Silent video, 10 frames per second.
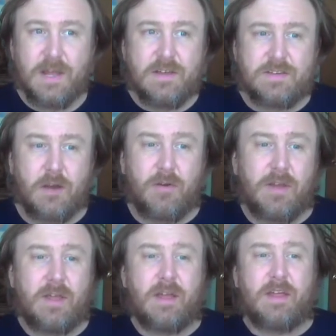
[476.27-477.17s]

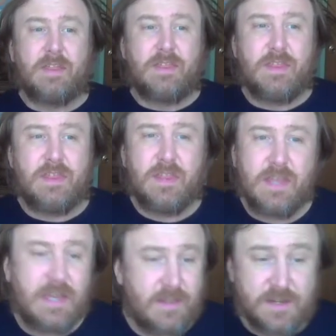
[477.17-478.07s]
So
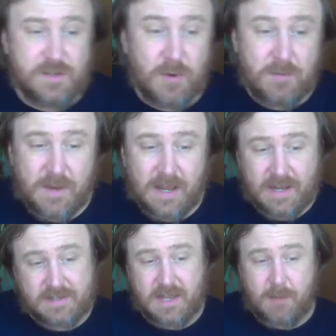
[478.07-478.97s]
this would be an
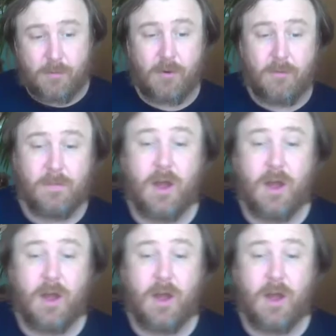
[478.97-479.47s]
example